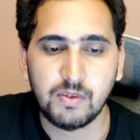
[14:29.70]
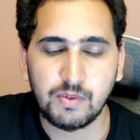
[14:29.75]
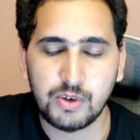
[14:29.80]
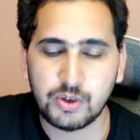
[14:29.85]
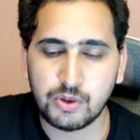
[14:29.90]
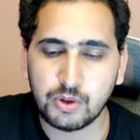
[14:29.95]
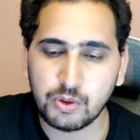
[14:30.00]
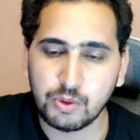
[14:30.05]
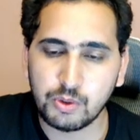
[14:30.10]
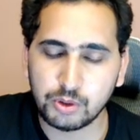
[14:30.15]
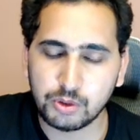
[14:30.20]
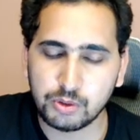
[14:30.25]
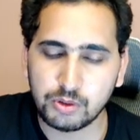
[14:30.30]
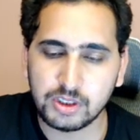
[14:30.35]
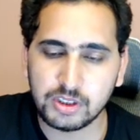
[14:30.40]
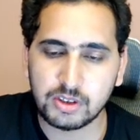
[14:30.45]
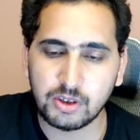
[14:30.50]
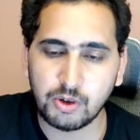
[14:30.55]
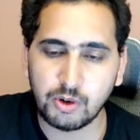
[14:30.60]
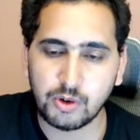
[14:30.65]
we should go
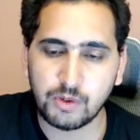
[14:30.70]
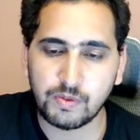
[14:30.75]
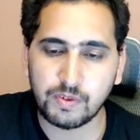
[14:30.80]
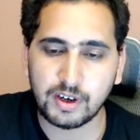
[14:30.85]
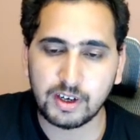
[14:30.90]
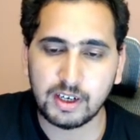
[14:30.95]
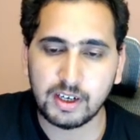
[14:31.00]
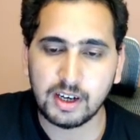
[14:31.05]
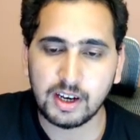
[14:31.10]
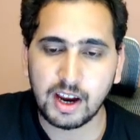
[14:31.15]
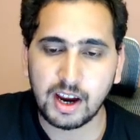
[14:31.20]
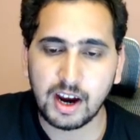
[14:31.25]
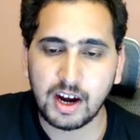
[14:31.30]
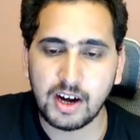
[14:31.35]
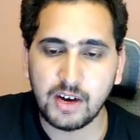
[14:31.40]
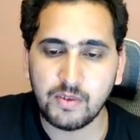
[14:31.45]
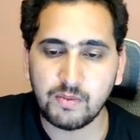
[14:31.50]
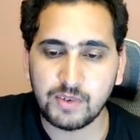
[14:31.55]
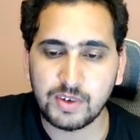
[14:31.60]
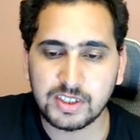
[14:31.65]
through this log file
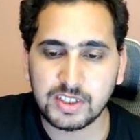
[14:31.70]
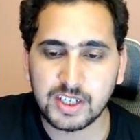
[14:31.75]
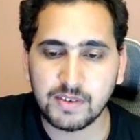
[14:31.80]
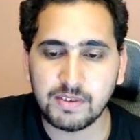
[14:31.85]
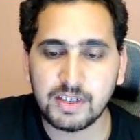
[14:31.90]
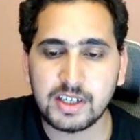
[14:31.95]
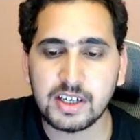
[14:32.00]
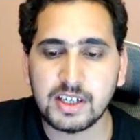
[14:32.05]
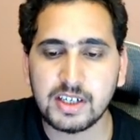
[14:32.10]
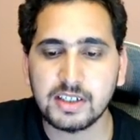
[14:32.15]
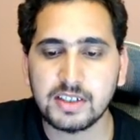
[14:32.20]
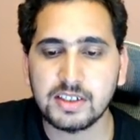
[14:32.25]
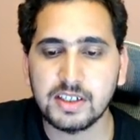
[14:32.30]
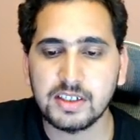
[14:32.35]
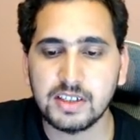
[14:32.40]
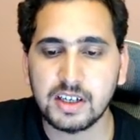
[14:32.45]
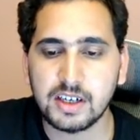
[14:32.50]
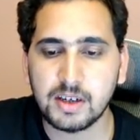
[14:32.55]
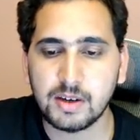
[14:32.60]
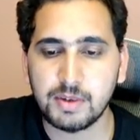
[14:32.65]
and whichever
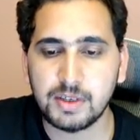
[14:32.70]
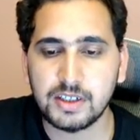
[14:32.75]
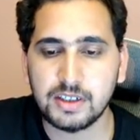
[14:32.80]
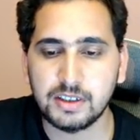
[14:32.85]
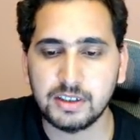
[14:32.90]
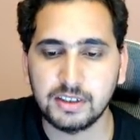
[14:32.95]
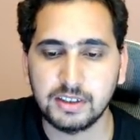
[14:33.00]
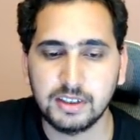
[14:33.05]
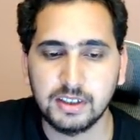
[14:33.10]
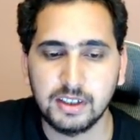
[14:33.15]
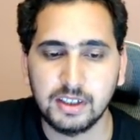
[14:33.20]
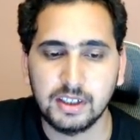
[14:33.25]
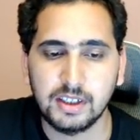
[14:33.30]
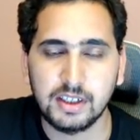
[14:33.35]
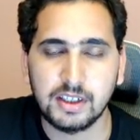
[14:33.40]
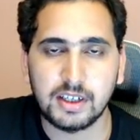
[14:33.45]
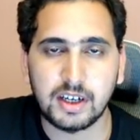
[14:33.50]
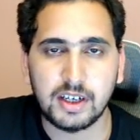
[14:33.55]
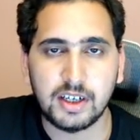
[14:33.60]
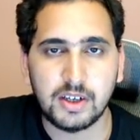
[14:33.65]
transactions are committed,
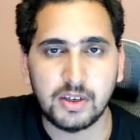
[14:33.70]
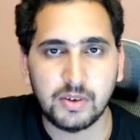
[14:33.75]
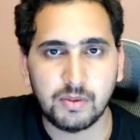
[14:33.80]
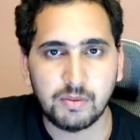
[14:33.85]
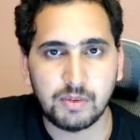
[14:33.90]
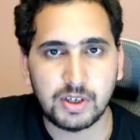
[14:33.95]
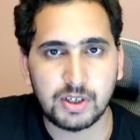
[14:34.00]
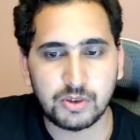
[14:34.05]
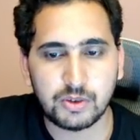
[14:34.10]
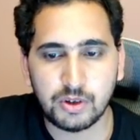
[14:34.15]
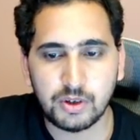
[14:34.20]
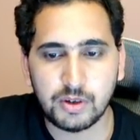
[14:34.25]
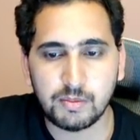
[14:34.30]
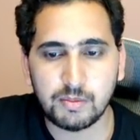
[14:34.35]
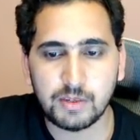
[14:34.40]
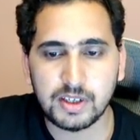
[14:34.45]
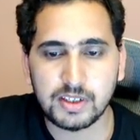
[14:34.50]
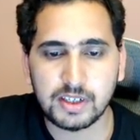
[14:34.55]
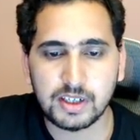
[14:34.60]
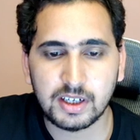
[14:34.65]
right? We should
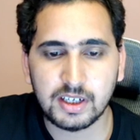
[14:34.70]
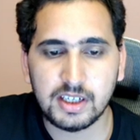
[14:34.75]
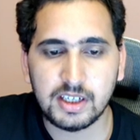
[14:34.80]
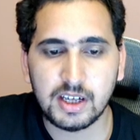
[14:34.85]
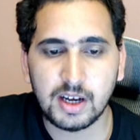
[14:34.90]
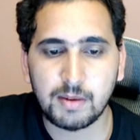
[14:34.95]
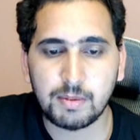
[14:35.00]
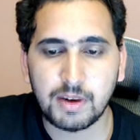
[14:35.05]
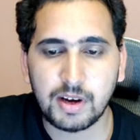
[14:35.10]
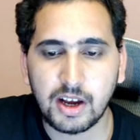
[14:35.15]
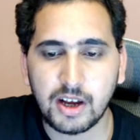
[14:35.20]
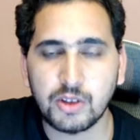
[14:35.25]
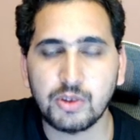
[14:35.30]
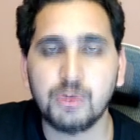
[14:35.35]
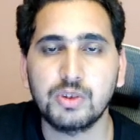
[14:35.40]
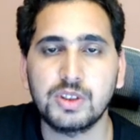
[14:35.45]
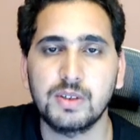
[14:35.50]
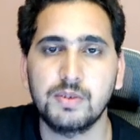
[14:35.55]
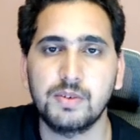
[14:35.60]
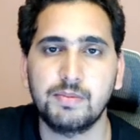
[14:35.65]
basically apply
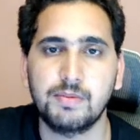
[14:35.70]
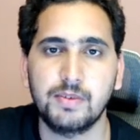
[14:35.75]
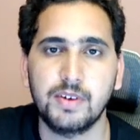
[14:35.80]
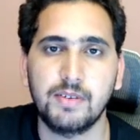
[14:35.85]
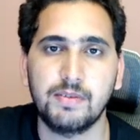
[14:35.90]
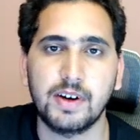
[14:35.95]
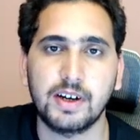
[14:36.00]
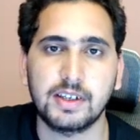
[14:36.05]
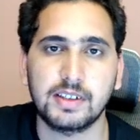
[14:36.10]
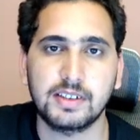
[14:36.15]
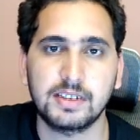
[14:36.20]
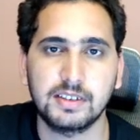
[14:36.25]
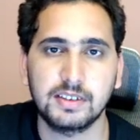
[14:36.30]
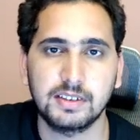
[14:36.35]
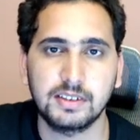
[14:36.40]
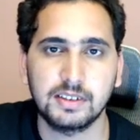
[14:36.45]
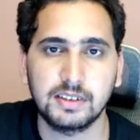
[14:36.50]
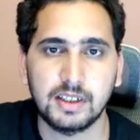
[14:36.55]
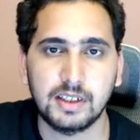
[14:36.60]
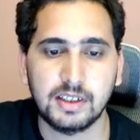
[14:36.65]
those effects,
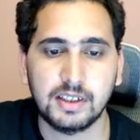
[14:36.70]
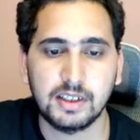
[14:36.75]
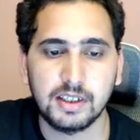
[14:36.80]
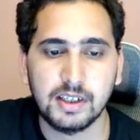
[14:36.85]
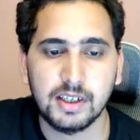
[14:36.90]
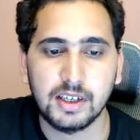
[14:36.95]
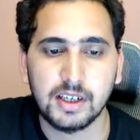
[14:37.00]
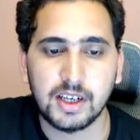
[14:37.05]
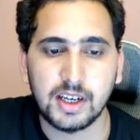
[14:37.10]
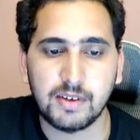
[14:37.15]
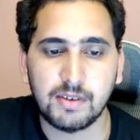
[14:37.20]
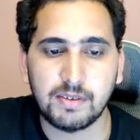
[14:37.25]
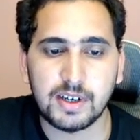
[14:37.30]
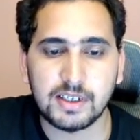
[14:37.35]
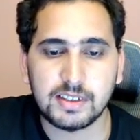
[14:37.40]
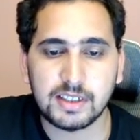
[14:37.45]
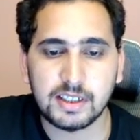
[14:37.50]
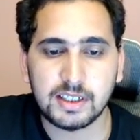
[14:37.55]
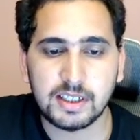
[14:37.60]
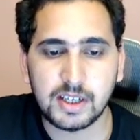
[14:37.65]
right? If
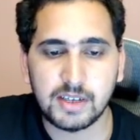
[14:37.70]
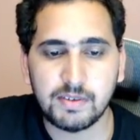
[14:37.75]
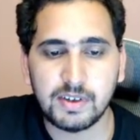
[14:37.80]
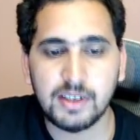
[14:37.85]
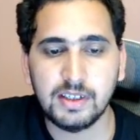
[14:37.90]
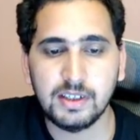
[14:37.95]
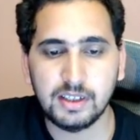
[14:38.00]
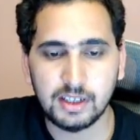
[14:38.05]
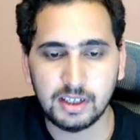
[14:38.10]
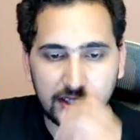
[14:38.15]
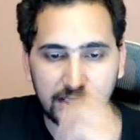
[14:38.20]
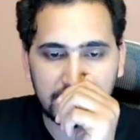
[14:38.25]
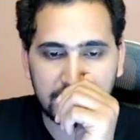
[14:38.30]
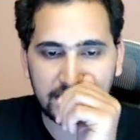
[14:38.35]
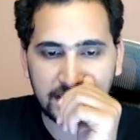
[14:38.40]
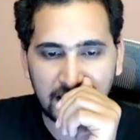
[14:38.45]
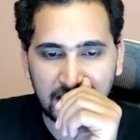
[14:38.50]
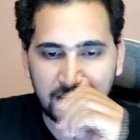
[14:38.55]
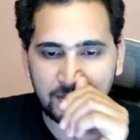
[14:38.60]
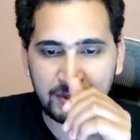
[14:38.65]
let's say T1
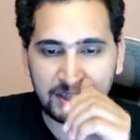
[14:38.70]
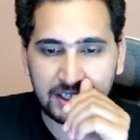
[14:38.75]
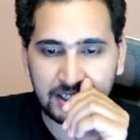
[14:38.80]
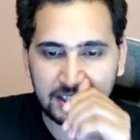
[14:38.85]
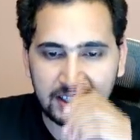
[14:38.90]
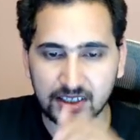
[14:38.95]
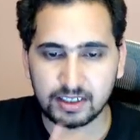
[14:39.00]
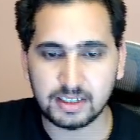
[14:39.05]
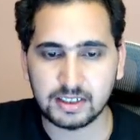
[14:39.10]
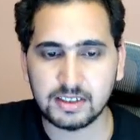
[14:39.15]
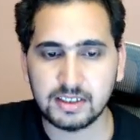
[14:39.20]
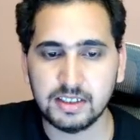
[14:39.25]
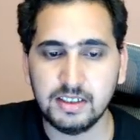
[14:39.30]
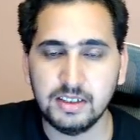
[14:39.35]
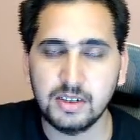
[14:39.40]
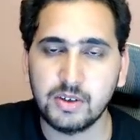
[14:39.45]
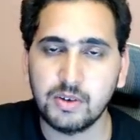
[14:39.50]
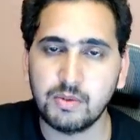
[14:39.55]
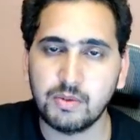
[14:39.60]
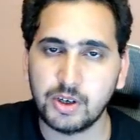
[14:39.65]
is a committed
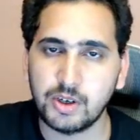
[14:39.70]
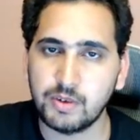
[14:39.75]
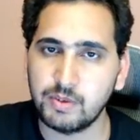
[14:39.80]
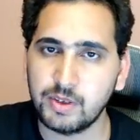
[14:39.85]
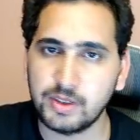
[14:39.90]
transaction, what